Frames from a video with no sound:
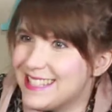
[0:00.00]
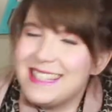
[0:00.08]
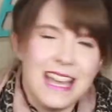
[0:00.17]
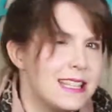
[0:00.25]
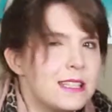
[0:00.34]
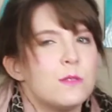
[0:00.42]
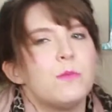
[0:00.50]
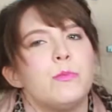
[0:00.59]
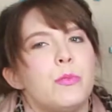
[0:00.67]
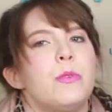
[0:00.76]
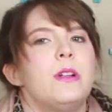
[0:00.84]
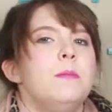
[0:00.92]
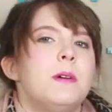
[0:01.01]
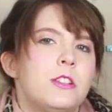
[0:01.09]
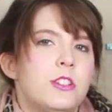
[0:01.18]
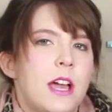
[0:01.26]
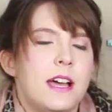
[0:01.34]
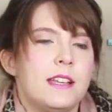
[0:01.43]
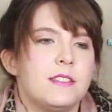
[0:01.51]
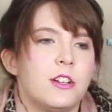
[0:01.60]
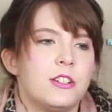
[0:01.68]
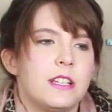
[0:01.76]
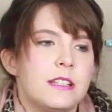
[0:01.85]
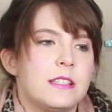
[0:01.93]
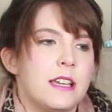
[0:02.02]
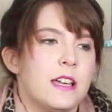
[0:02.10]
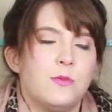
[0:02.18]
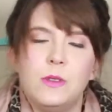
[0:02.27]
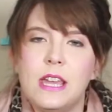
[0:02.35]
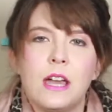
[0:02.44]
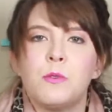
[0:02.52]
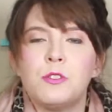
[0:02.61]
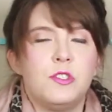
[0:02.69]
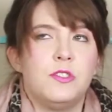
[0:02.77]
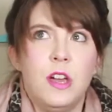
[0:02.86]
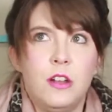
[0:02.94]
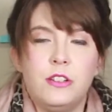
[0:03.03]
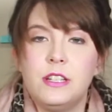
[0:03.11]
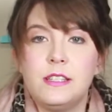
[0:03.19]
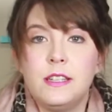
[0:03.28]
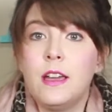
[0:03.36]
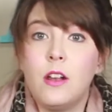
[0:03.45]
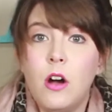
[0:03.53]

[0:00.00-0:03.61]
That's pretty much as artistic as we get, which is not artistic at